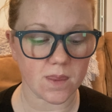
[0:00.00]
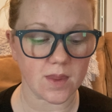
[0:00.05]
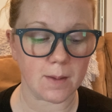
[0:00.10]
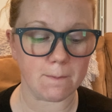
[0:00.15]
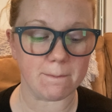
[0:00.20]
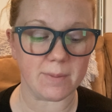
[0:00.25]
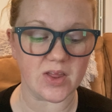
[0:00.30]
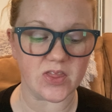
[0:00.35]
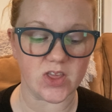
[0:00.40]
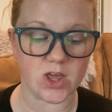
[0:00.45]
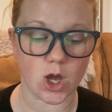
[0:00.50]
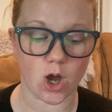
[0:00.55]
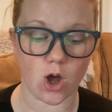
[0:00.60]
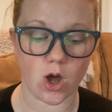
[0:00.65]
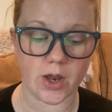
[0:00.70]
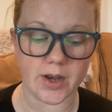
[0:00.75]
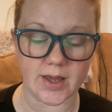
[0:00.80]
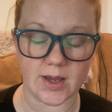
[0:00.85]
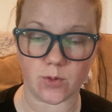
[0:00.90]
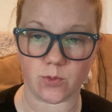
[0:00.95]
But the
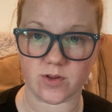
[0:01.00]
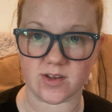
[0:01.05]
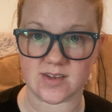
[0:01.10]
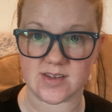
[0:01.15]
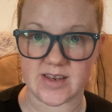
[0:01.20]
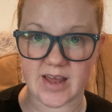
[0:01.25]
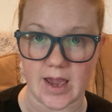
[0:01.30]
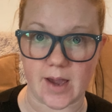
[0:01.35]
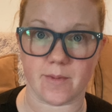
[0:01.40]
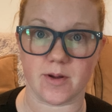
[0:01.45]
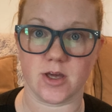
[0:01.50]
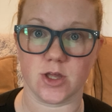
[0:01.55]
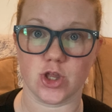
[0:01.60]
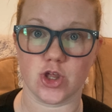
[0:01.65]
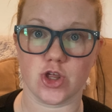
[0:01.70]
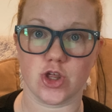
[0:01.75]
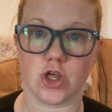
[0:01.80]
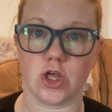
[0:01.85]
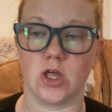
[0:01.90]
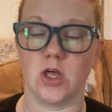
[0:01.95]
awning was
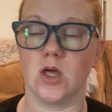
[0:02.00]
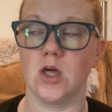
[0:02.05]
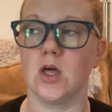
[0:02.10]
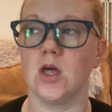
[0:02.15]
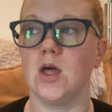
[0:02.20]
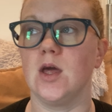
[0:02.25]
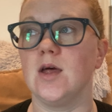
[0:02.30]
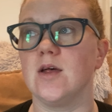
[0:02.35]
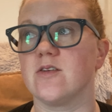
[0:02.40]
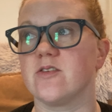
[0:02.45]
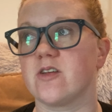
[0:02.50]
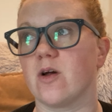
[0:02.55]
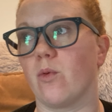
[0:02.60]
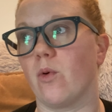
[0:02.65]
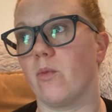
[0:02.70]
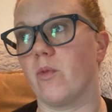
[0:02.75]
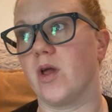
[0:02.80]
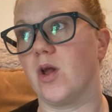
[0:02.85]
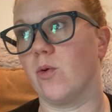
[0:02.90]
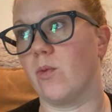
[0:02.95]
damaged. So
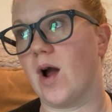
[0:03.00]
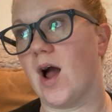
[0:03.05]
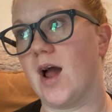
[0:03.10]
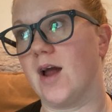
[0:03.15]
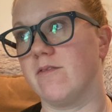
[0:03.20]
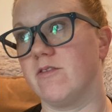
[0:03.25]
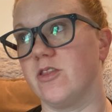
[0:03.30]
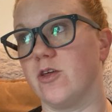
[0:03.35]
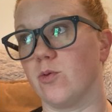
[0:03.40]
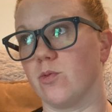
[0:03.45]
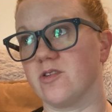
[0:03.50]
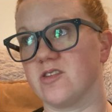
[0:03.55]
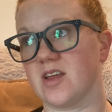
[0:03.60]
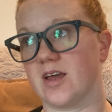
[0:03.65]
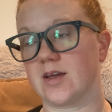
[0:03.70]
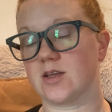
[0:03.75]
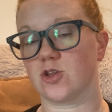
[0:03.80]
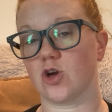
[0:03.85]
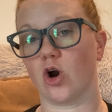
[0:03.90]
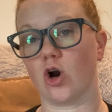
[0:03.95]
when we arrived, there was
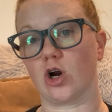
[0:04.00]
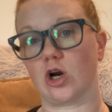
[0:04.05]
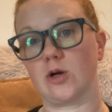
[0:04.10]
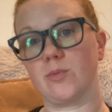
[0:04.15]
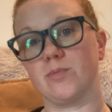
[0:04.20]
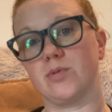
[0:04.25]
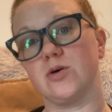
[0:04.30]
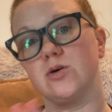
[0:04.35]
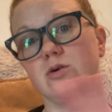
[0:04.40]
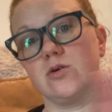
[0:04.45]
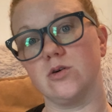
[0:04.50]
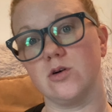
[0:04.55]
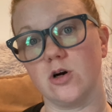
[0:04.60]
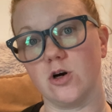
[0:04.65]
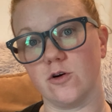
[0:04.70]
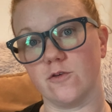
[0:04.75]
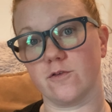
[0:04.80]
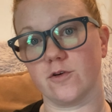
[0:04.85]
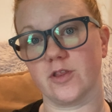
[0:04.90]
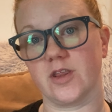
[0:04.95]
like tarp
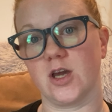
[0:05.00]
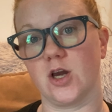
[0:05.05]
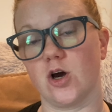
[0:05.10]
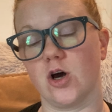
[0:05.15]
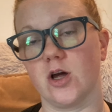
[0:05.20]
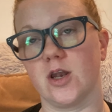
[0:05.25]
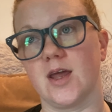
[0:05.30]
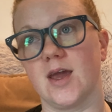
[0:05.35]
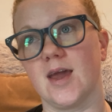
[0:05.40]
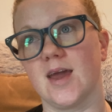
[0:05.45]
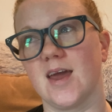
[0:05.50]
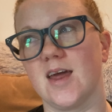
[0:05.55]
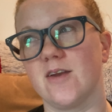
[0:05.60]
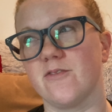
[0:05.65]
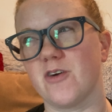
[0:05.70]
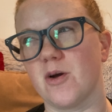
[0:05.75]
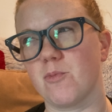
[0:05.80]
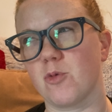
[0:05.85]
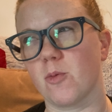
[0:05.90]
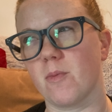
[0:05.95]
over the awning, and
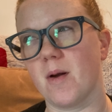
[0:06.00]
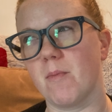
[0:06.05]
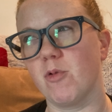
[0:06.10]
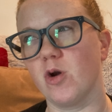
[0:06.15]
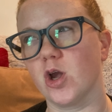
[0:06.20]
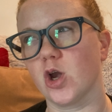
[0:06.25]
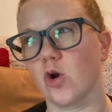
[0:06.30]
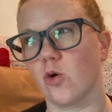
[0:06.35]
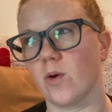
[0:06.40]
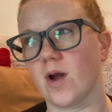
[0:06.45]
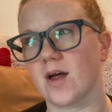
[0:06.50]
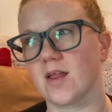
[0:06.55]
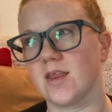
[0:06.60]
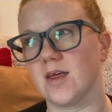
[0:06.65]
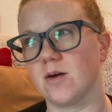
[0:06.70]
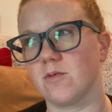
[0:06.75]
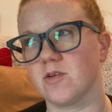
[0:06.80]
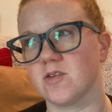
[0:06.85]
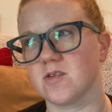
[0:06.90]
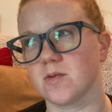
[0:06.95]
if I'm remembering
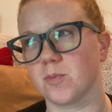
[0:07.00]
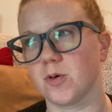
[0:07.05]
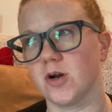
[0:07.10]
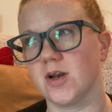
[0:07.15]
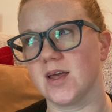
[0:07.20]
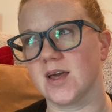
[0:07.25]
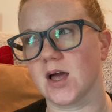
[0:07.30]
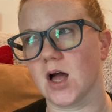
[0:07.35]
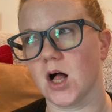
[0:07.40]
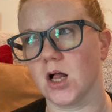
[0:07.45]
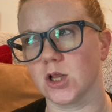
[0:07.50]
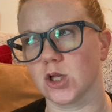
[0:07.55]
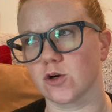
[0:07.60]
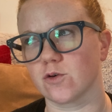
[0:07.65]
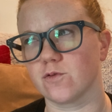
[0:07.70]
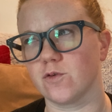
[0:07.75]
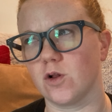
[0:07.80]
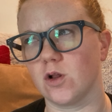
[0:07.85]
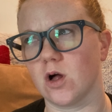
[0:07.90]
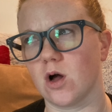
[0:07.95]
correctly, it was a pretty
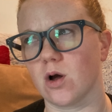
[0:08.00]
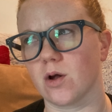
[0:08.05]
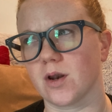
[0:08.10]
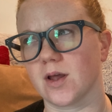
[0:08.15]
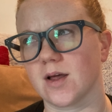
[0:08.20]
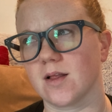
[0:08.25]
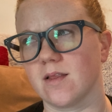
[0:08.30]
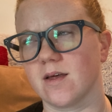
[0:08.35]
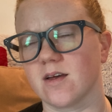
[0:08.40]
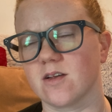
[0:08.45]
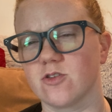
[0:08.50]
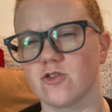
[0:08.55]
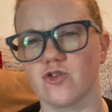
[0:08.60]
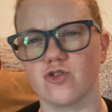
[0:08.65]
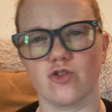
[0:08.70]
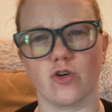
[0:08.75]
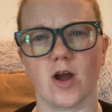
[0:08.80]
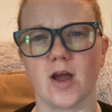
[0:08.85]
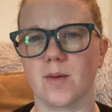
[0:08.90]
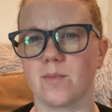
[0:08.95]
colorful awning, like
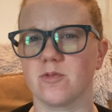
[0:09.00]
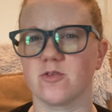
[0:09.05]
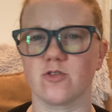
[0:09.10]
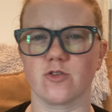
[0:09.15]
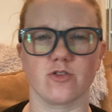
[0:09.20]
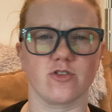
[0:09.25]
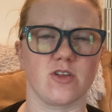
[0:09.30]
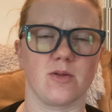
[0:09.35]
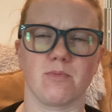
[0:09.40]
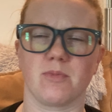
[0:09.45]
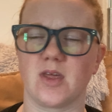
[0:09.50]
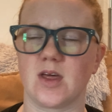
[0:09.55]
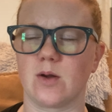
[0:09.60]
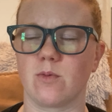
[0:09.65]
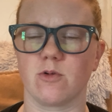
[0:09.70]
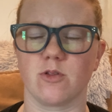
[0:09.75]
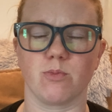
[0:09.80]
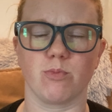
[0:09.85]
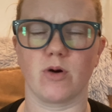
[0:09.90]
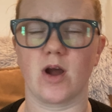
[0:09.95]
stripes or something
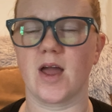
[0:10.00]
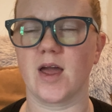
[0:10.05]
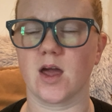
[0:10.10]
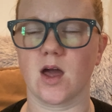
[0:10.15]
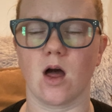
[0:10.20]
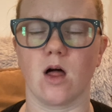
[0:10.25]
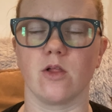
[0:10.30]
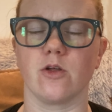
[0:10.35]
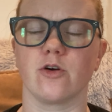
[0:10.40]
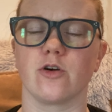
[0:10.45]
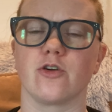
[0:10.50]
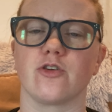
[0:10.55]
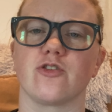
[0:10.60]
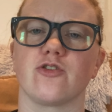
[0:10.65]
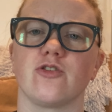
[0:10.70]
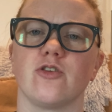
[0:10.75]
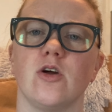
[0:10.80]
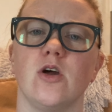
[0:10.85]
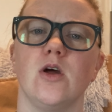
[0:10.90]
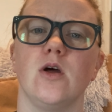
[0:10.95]
with bright
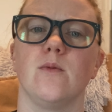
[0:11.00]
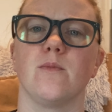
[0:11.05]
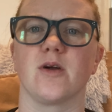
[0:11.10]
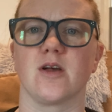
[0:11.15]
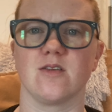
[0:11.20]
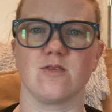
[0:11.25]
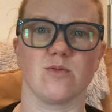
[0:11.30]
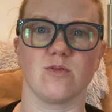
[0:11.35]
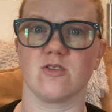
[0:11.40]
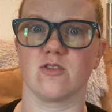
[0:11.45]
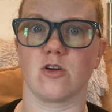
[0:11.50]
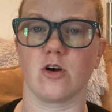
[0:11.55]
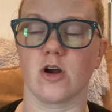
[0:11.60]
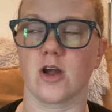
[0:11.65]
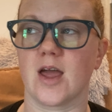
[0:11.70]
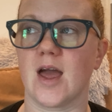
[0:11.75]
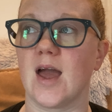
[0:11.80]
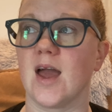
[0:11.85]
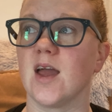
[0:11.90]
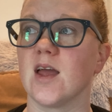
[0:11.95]
colors, because it was an
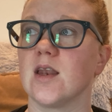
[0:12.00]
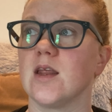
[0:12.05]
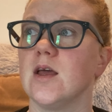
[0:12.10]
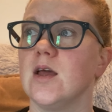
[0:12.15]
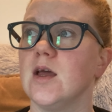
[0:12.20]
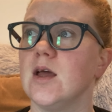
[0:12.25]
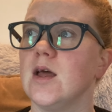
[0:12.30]
arcade.